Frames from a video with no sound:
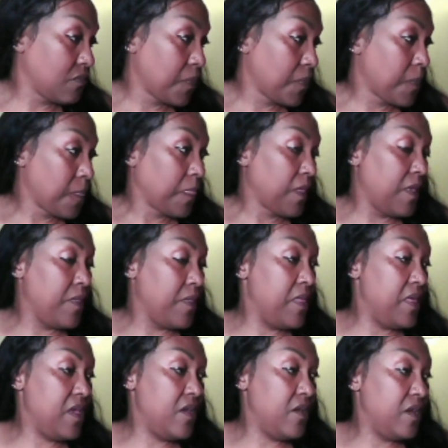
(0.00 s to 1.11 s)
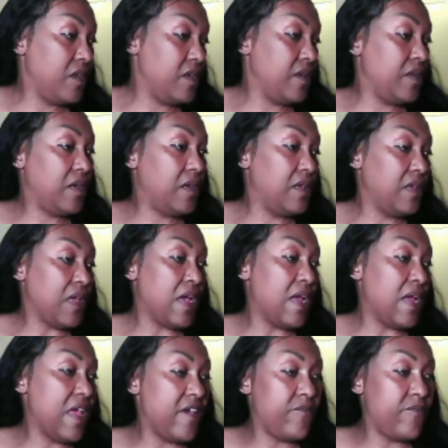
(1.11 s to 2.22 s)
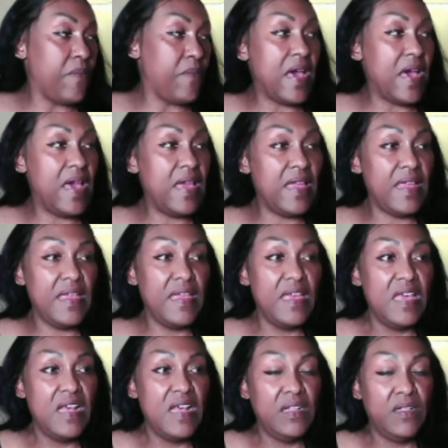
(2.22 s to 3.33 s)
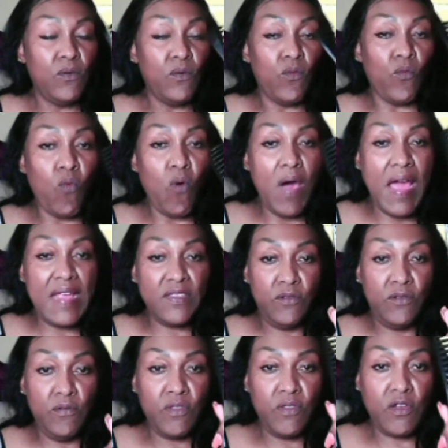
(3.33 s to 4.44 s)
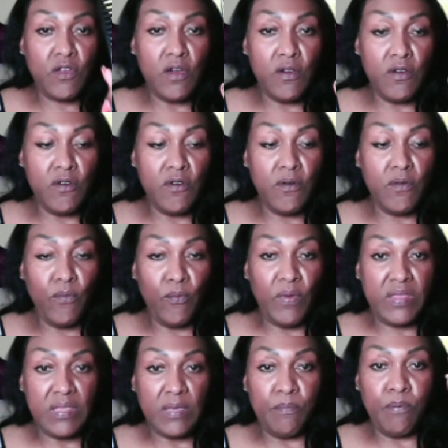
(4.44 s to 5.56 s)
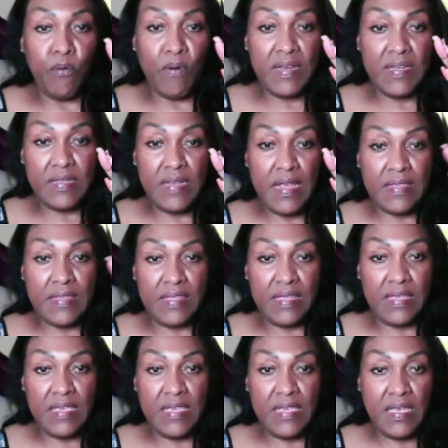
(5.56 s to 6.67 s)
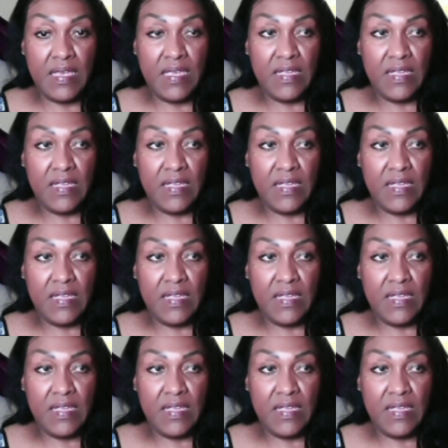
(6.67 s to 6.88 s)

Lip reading: And then I have my wide tooth comb with the point at the end.